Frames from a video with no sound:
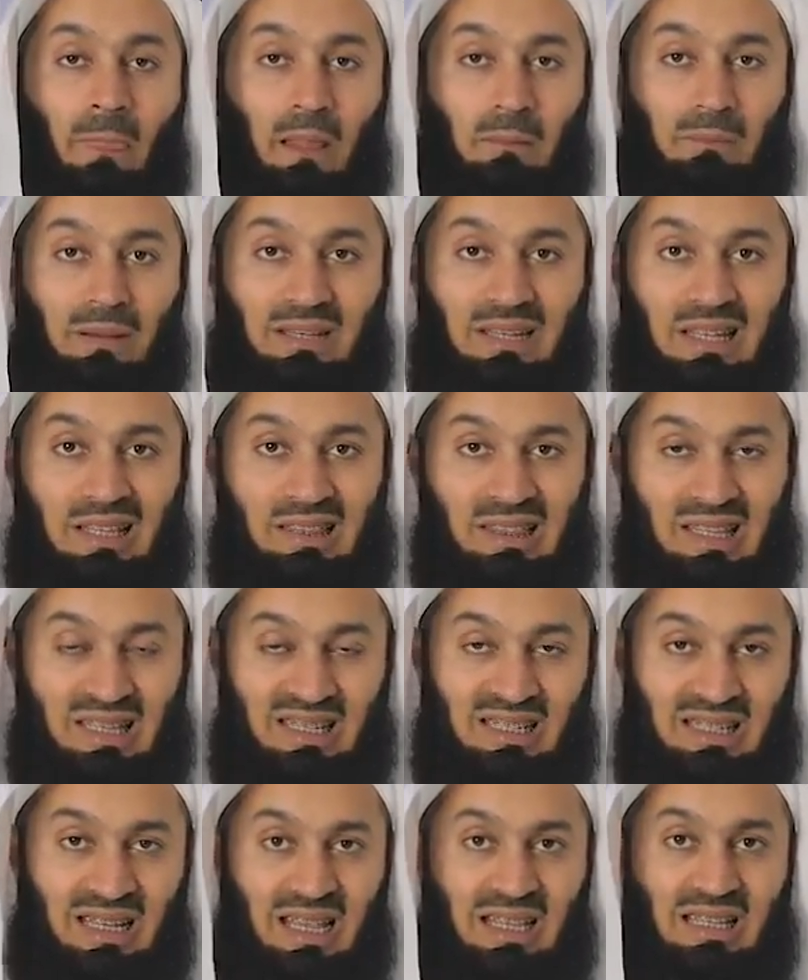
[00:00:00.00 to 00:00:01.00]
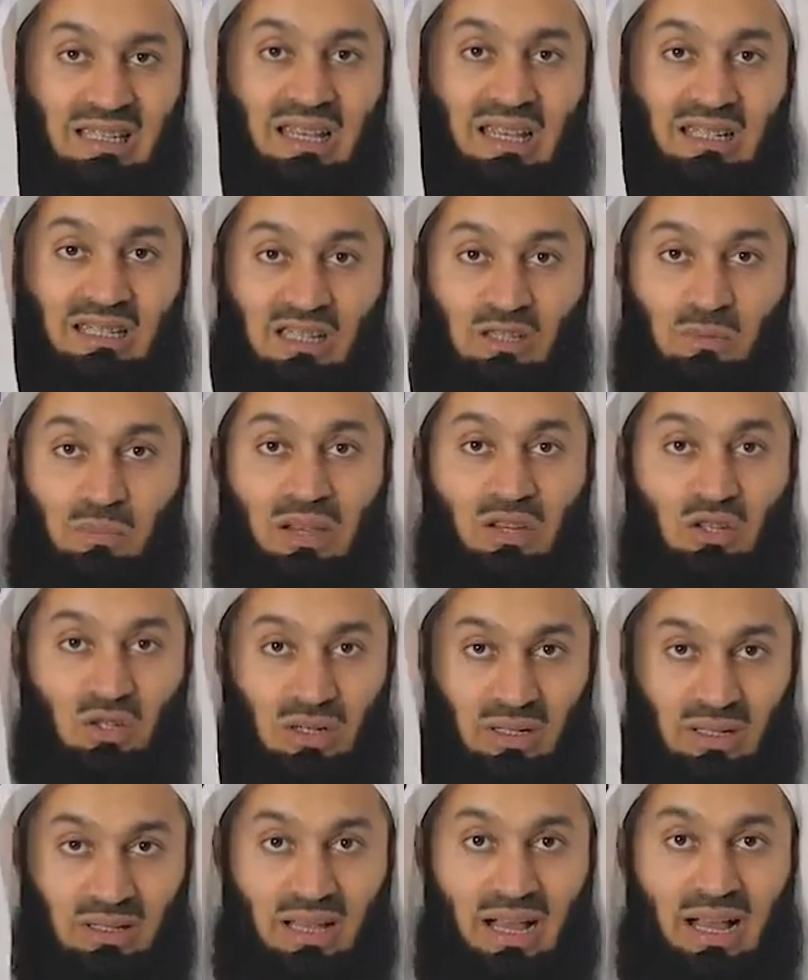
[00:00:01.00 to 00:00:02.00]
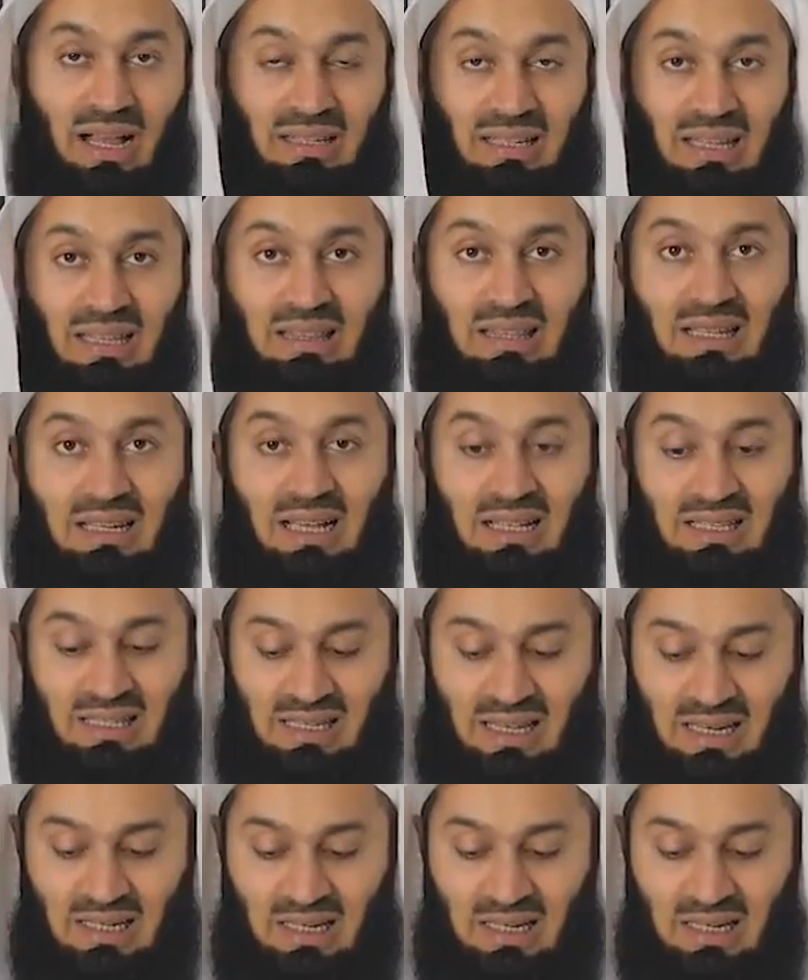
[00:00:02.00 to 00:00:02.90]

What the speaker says: But in this case, it is mentioned in the hadith that I